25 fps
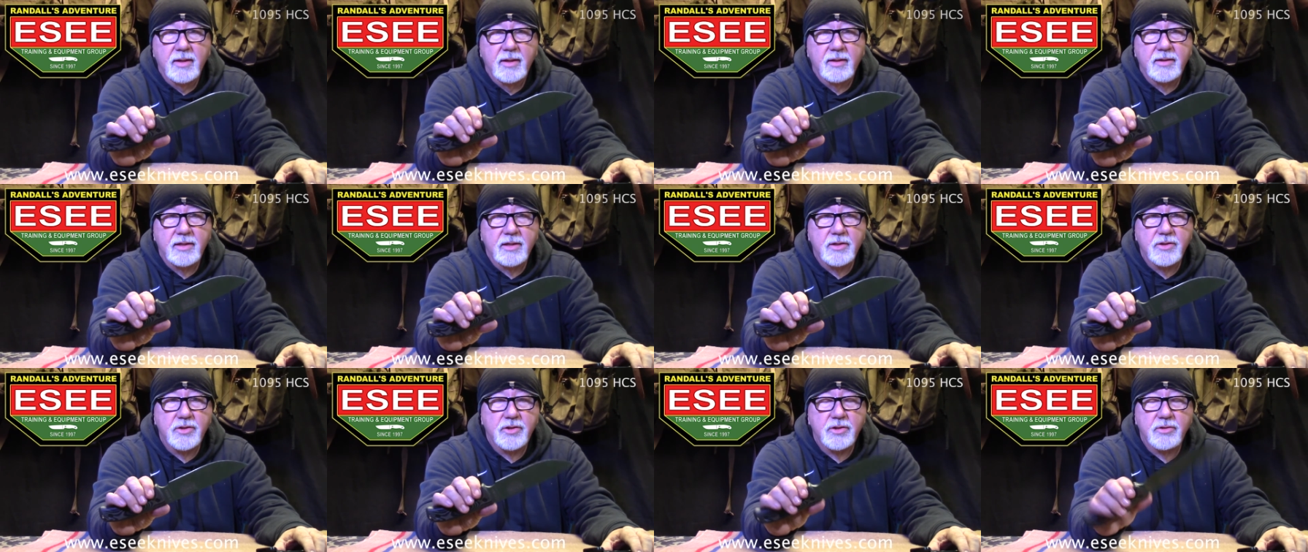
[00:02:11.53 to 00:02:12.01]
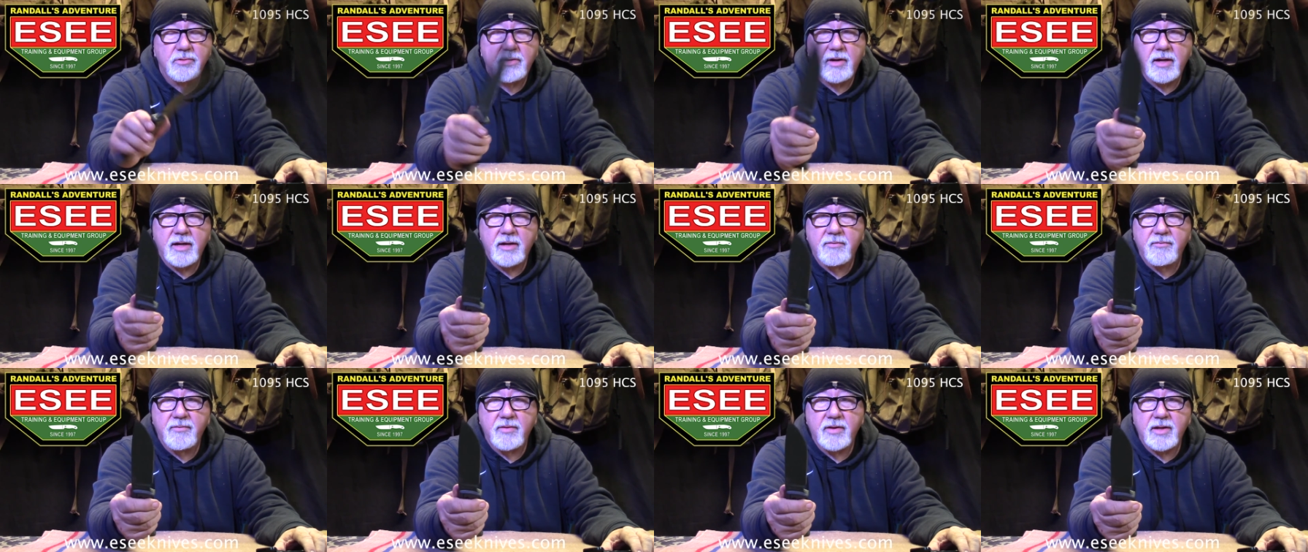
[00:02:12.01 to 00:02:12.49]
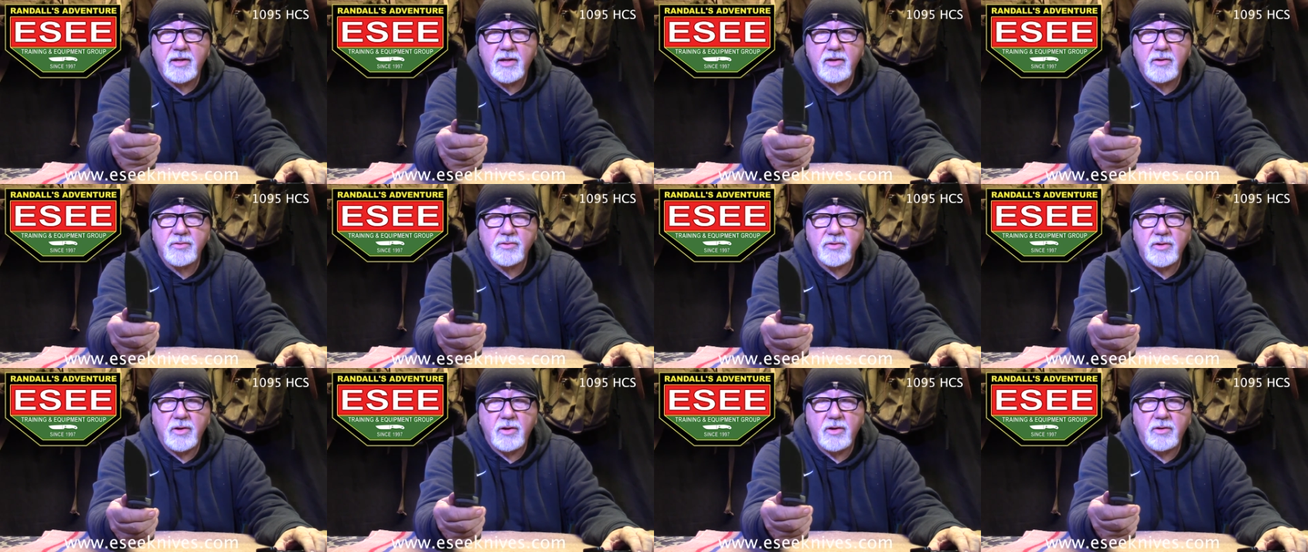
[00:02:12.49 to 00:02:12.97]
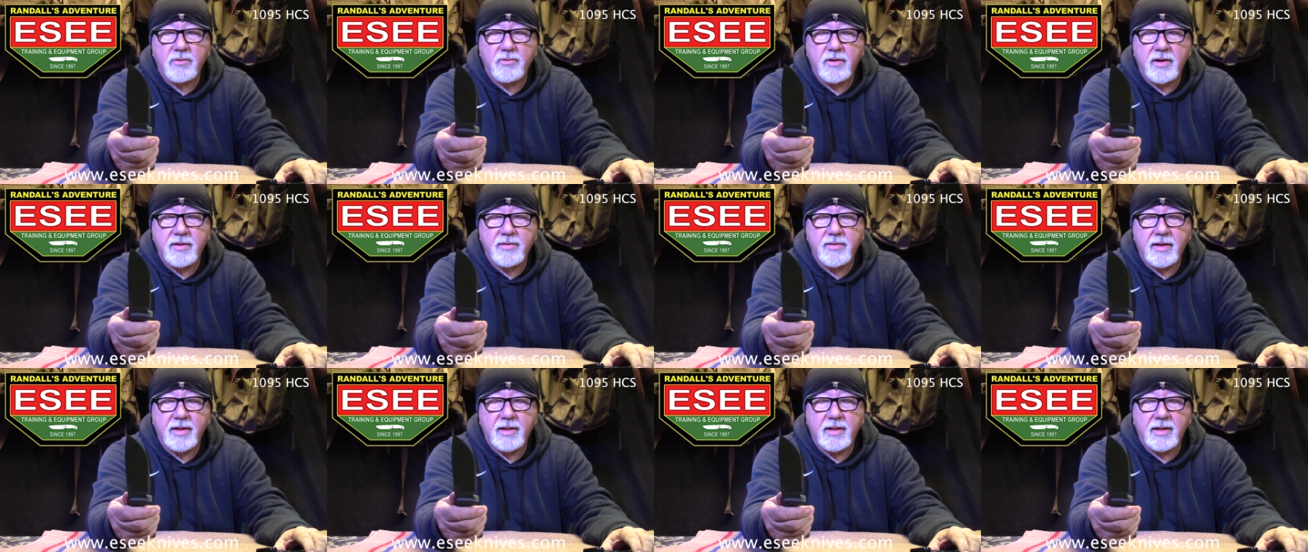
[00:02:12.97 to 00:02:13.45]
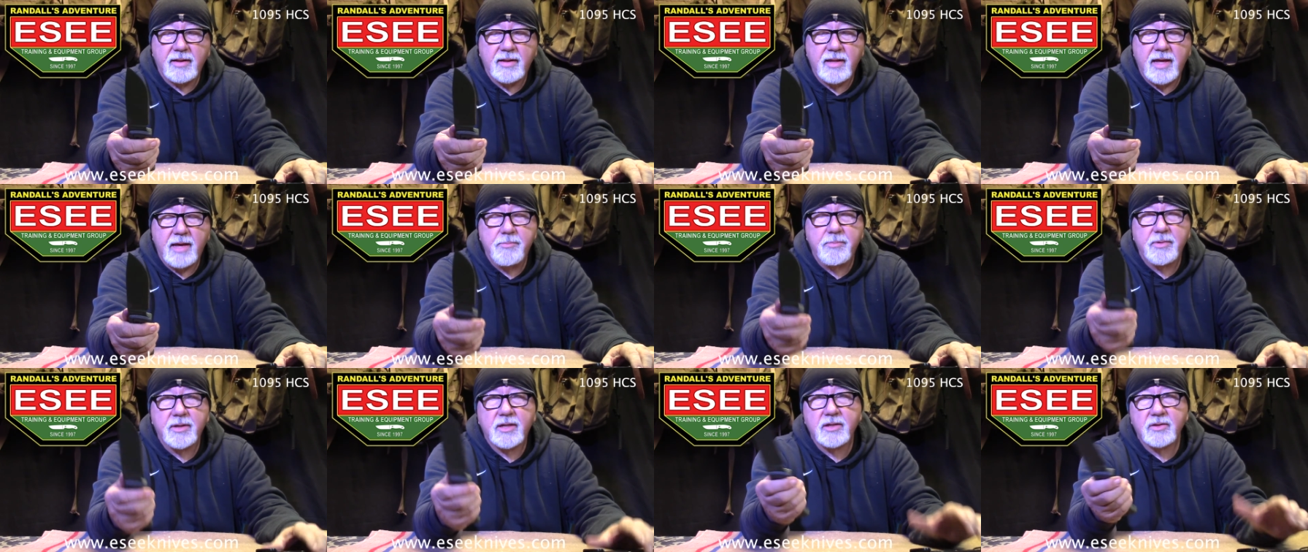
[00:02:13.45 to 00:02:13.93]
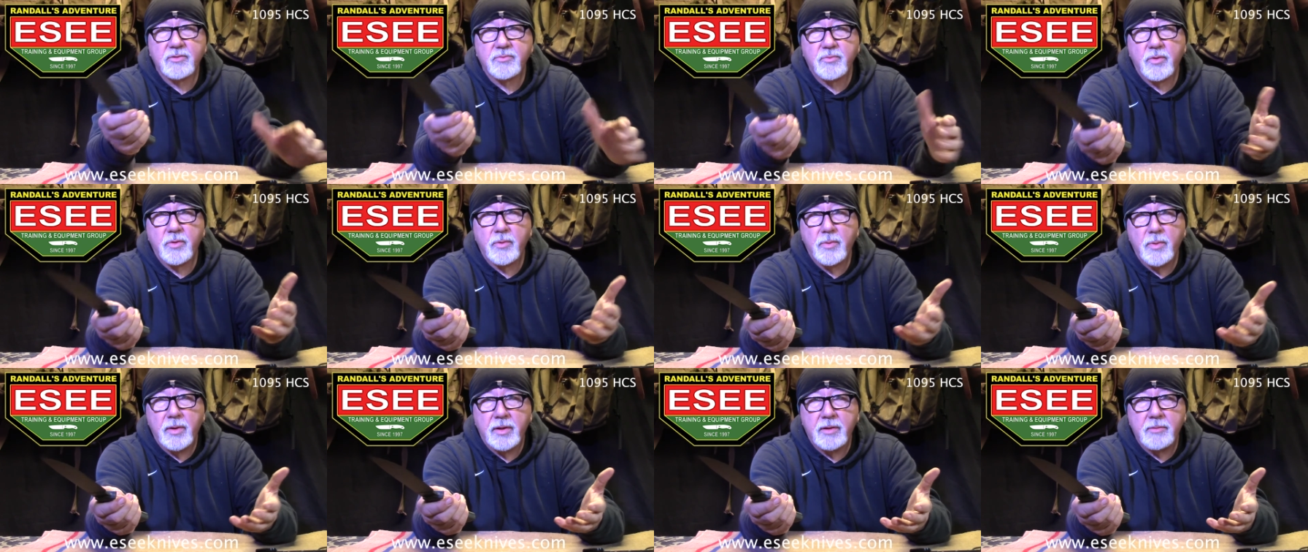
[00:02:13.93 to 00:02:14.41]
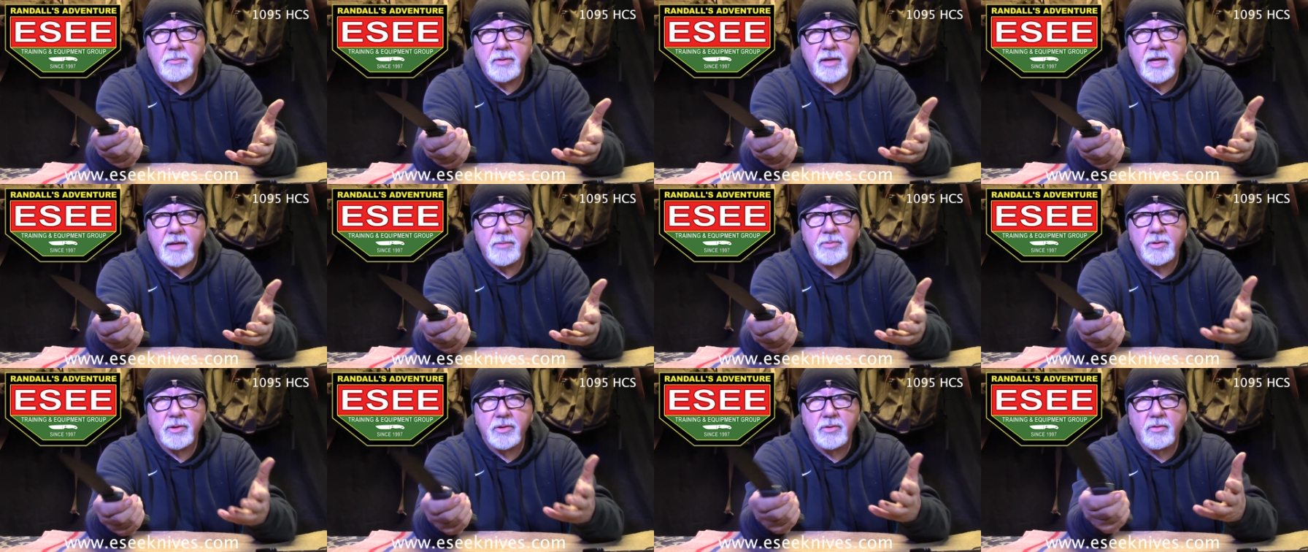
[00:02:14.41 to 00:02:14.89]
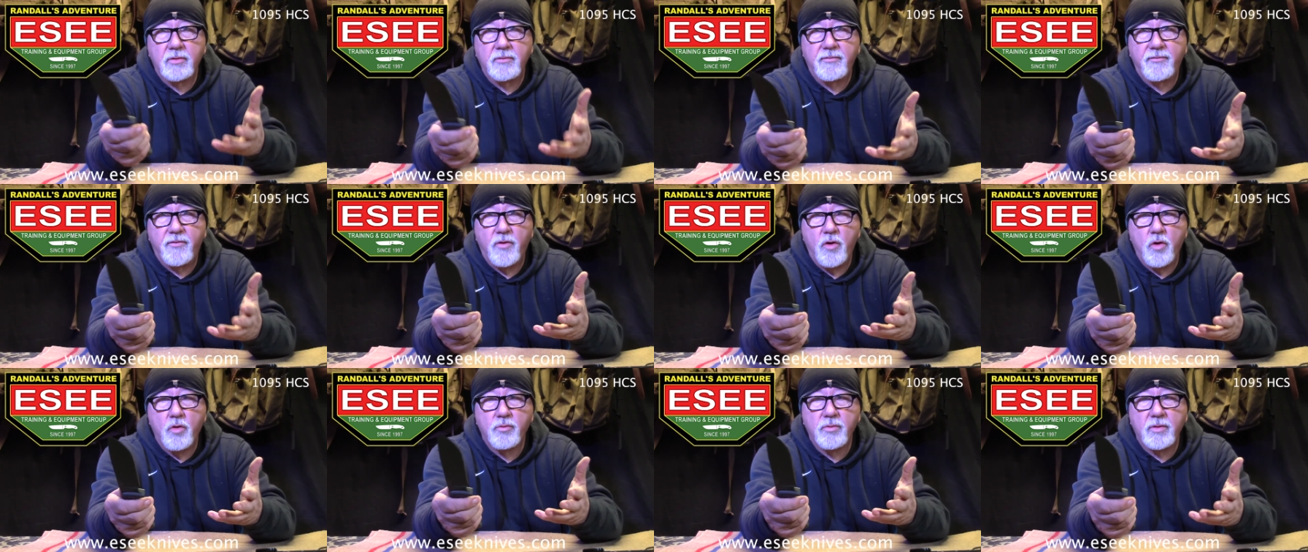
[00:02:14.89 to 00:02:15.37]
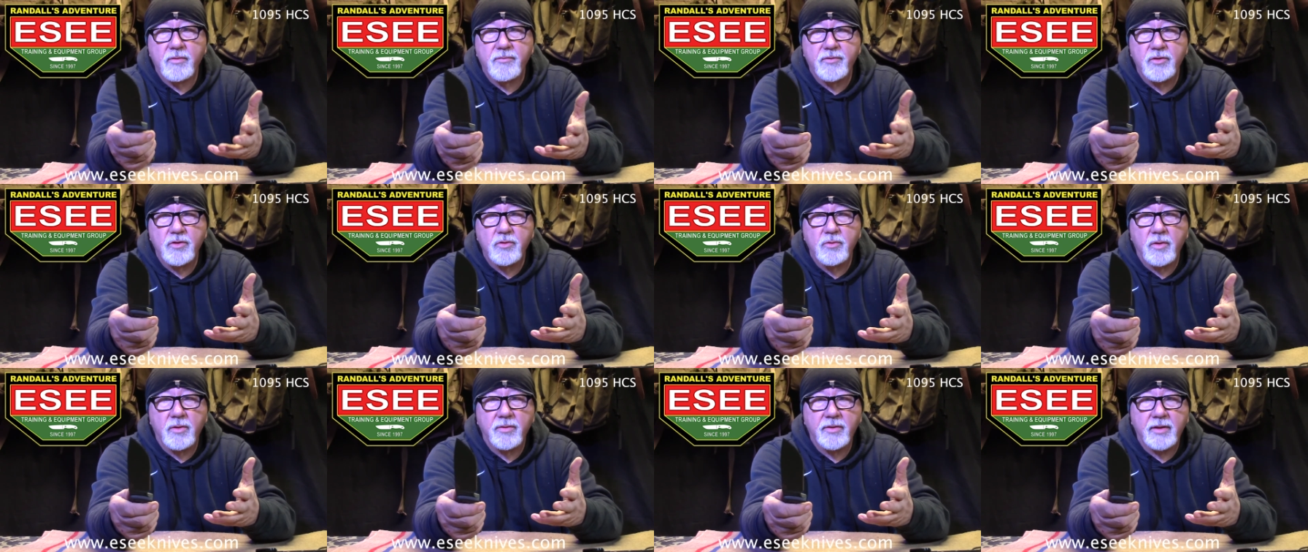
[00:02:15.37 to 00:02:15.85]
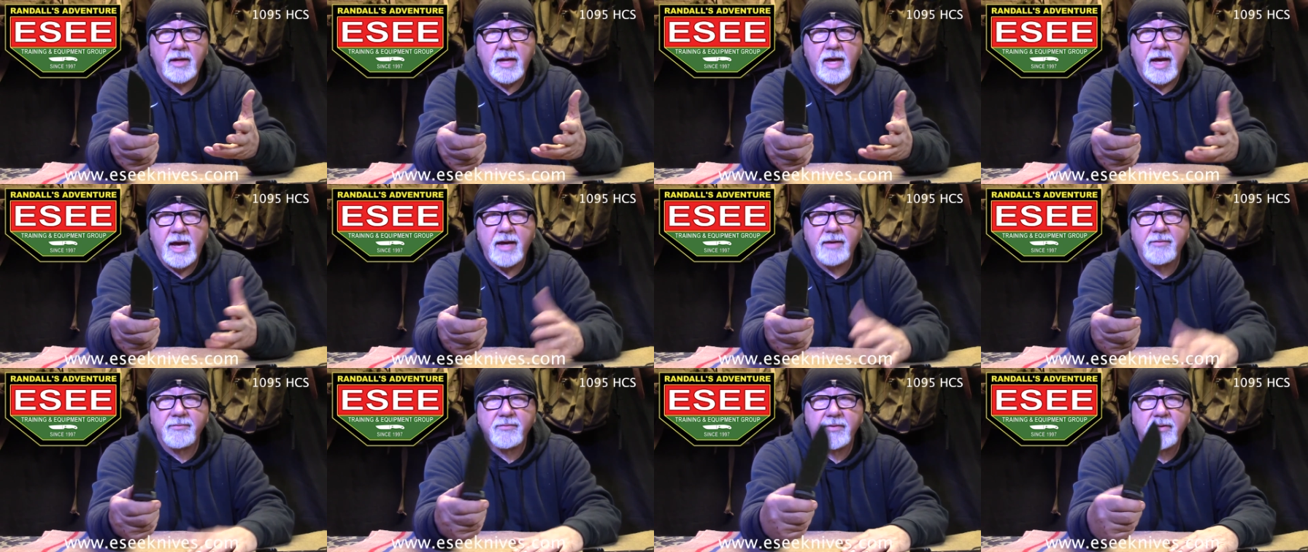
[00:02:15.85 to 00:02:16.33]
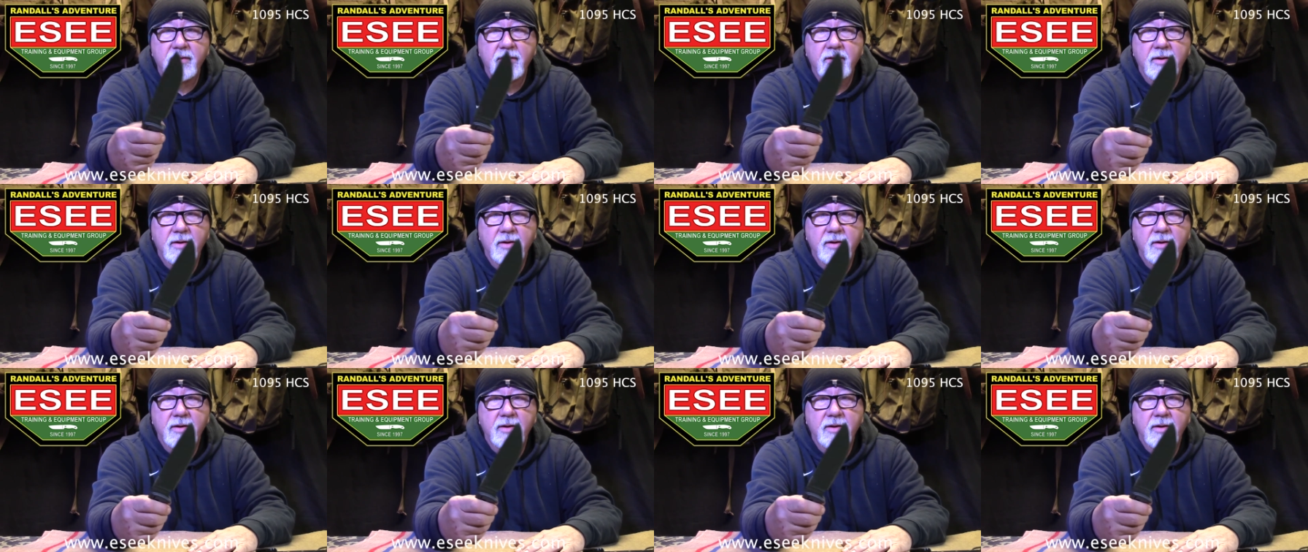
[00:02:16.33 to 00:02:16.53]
Didn't shoot any videos on it or anything like that because we want to be able to do a full review on the knife.